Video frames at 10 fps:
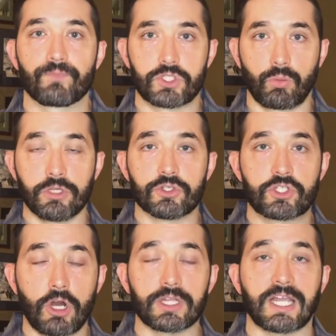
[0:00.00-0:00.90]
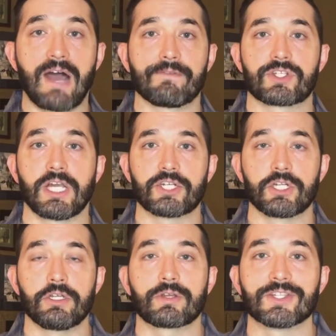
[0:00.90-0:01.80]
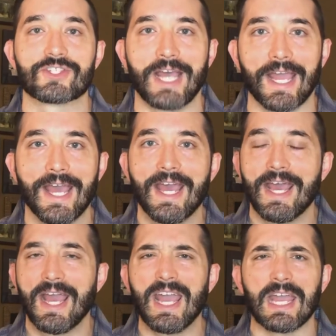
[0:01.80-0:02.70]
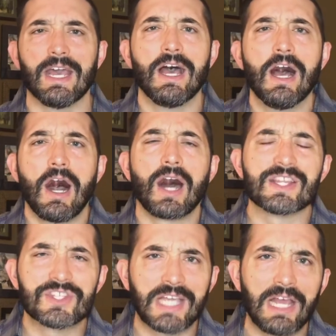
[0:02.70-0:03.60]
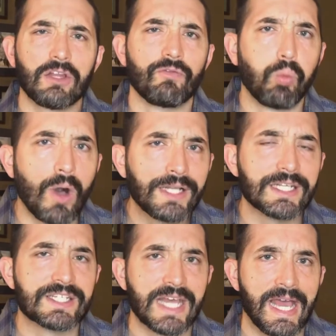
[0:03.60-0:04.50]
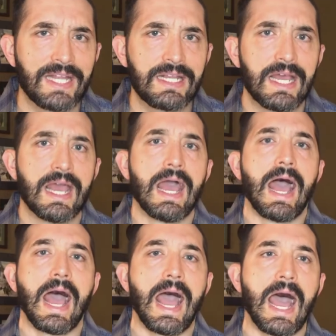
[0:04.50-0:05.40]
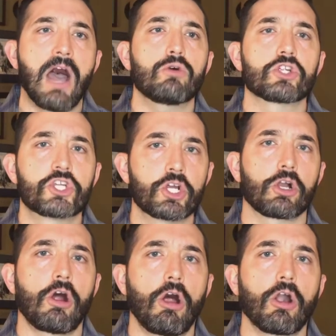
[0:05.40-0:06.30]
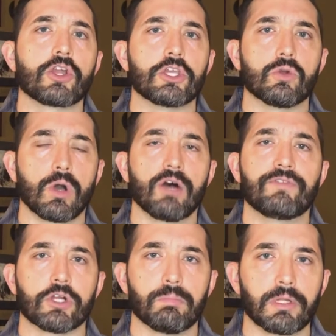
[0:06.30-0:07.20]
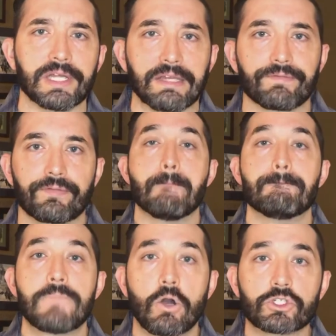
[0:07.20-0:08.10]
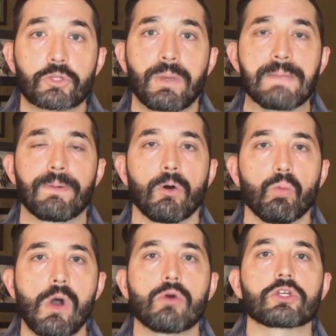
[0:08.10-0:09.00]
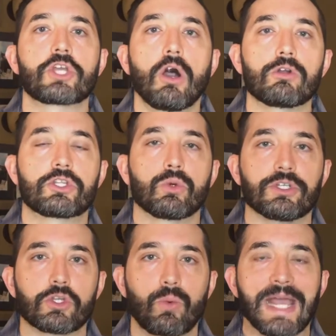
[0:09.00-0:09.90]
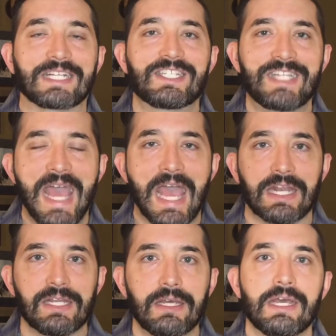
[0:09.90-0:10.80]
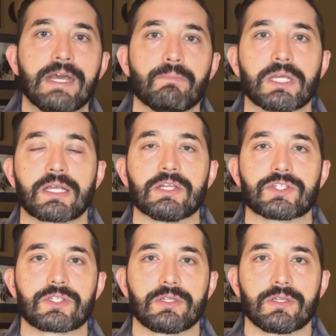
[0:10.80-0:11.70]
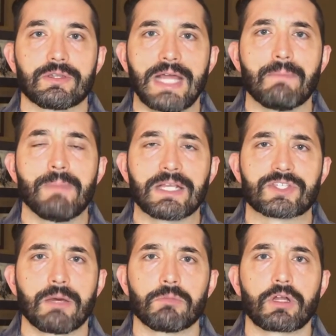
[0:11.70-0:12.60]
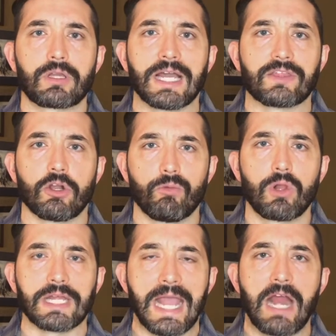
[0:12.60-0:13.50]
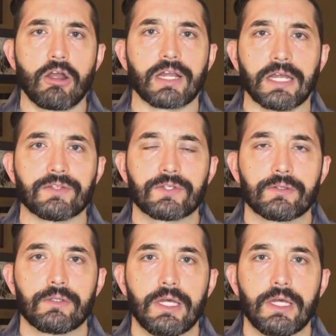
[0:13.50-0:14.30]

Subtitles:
So when you start the conversation, you can say, hey, on a scale of 1 to 10, how sure are you of your belief? Most people won't go to a direct 10 because that makes them look like they're really arrogant.